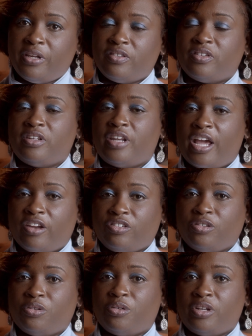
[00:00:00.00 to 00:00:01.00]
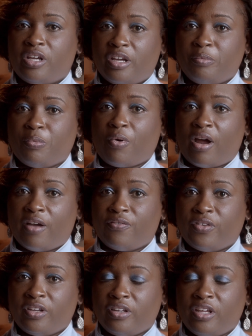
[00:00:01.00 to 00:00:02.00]
is a national
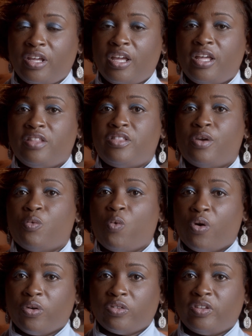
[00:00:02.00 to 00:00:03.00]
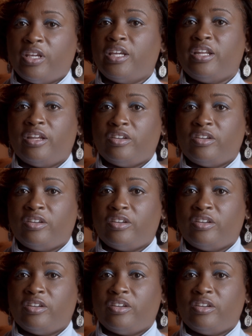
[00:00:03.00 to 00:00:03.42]
nonprofit that works in